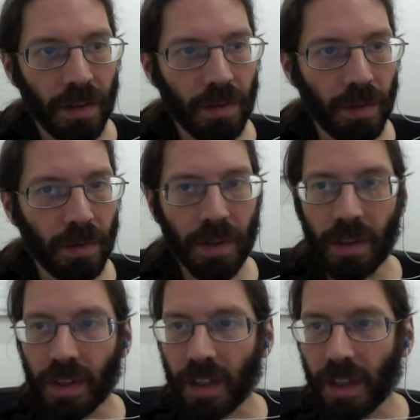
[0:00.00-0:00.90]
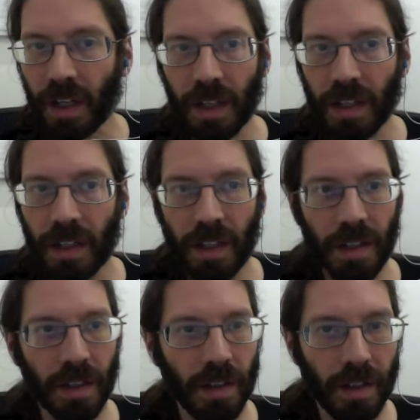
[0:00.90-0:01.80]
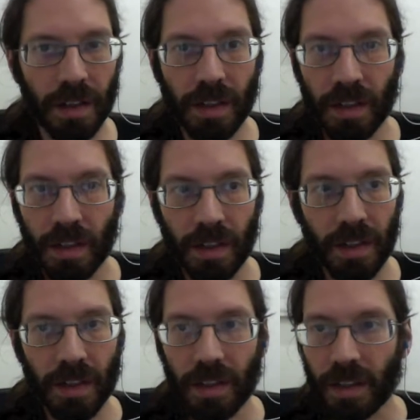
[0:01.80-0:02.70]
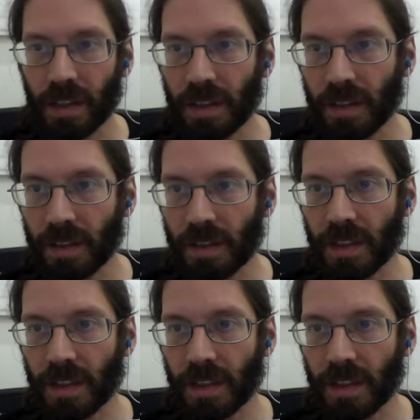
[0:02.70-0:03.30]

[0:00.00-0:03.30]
What we're looking at here is